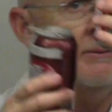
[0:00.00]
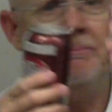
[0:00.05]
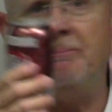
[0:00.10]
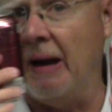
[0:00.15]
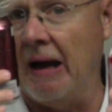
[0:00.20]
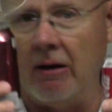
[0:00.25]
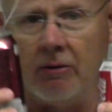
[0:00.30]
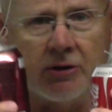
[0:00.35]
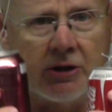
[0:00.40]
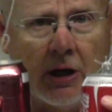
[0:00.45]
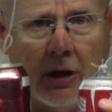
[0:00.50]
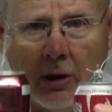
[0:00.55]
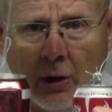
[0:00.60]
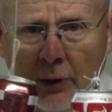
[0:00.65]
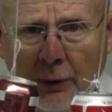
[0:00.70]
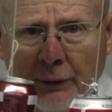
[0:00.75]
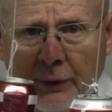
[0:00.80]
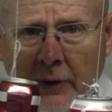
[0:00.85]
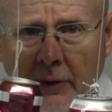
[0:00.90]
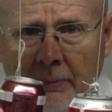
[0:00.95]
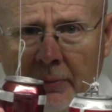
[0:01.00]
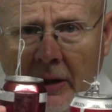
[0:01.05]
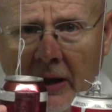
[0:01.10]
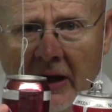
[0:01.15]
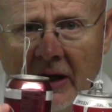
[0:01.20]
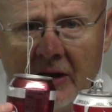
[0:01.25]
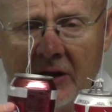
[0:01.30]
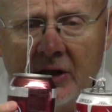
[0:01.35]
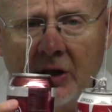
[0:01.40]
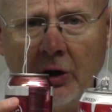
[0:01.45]
bounce all over the
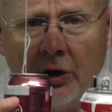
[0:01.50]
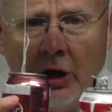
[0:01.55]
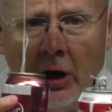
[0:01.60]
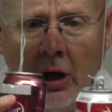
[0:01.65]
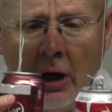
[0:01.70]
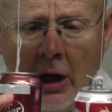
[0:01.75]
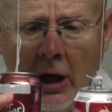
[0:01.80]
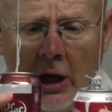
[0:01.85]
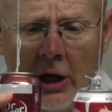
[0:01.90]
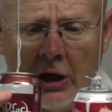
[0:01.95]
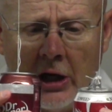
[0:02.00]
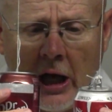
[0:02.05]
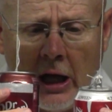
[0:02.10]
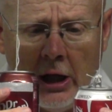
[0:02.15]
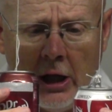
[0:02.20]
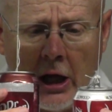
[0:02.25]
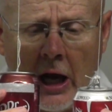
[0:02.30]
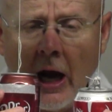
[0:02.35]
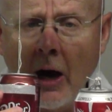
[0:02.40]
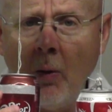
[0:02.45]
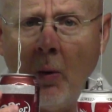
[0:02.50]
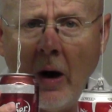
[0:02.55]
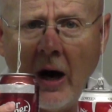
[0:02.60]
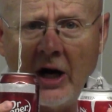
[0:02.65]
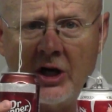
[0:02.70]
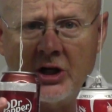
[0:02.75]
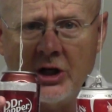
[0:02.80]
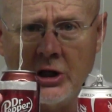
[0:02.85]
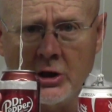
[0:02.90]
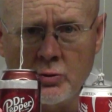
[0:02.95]
place. So you, you got to
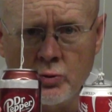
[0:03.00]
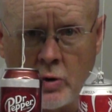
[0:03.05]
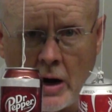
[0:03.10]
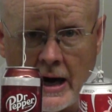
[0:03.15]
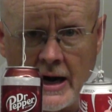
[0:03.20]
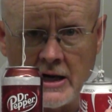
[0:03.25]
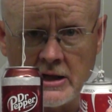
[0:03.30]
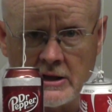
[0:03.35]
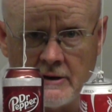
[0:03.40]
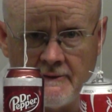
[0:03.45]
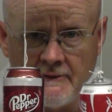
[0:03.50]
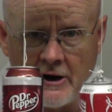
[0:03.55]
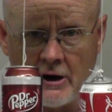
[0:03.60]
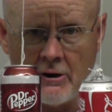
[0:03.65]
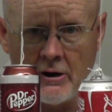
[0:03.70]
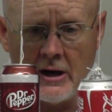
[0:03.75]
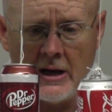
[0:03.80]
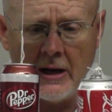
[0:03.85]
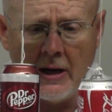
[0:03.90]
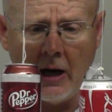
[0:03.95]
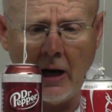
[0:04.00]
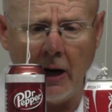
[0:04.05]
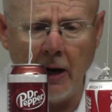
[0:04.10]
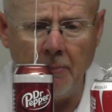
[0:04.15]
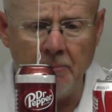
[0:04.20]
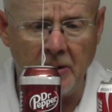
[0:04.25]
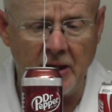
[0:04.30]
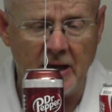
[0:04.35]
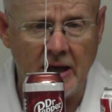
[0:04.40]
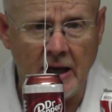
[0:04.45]
watch this right at the very
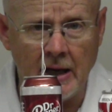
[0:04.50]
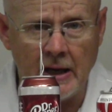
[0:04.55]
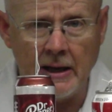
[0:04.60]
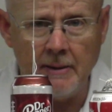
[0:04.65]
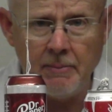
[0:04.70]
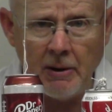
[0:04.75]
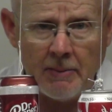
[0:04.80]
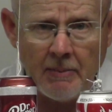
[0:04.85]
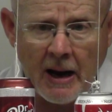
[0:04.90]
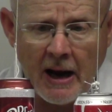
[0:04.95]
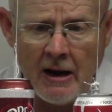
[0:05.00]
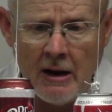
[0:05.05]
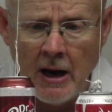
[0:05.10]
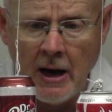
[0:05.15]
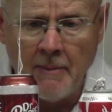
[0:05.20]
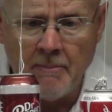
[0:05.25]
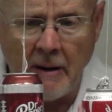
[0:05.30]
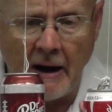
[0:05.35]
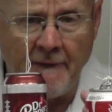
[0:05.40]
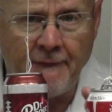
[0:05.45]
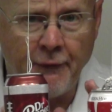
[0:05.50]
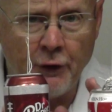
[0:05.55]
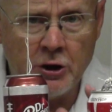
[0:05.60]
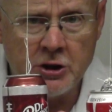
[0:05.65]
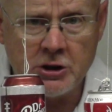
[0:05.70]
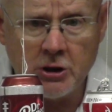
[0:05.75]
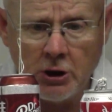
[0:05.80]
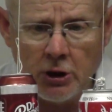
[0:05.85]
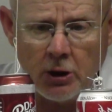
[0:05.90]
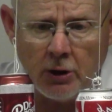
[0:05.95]
uh, beginning. But my, my
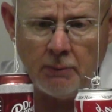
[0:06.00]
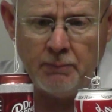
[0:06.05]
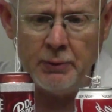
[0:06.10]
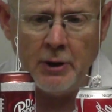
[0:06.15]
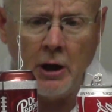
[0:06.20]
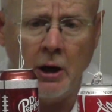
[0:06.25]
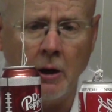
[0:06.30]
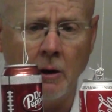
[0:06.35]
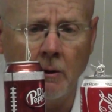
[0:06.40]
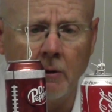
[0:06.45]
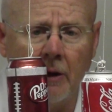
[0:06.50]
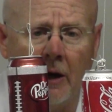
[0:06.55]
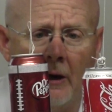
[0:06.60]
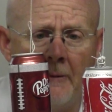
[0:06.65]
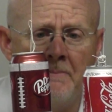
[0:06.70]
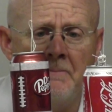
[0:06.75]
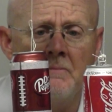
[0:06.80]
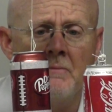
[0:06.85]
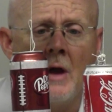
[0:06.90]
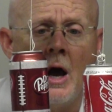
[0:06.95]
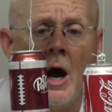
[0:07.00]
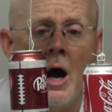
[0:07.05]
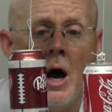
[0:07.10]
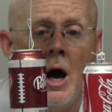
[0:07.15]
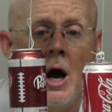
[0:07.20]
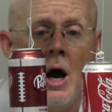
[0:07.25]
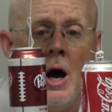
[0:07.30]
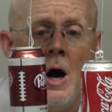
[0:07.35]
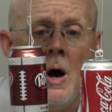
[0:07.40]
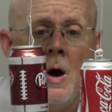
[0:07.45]
first little blow,
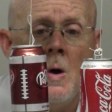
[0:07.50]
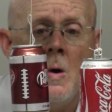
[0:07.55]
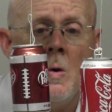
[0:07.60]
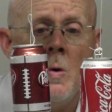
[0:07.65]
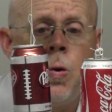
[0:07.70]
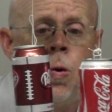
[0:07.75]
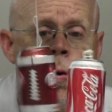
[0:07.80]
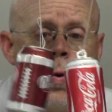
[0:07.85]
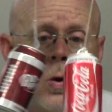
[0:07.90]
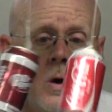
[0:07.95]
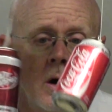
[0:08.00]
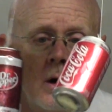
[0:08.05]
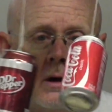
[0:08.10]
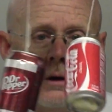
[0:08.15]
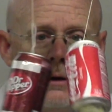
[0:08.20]
the,